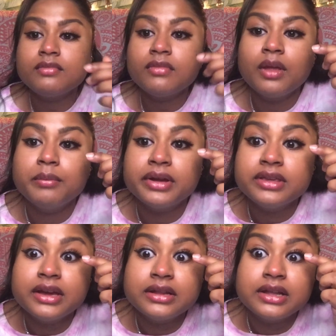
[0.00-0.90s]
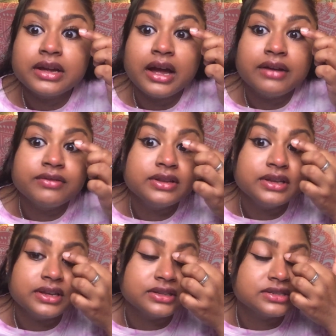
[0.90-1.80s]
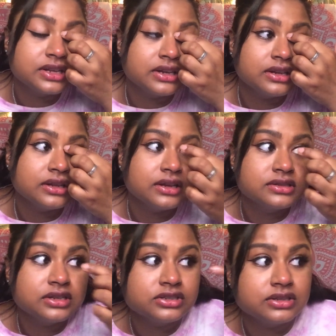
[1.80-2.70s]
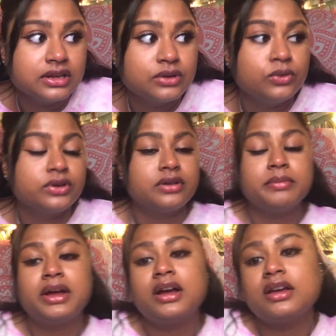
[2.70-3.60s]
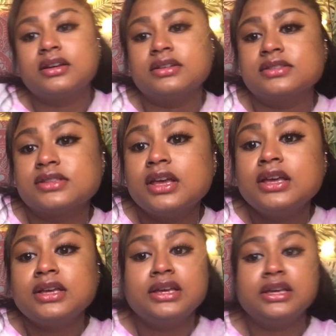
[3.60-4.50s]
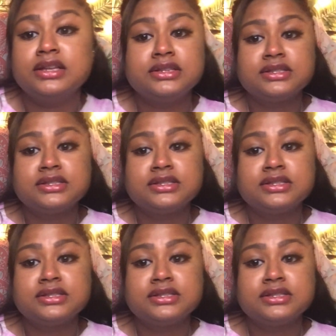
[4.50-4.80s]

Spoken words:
But yeah, like I really can't stand it, like touching that corner of my eye, because it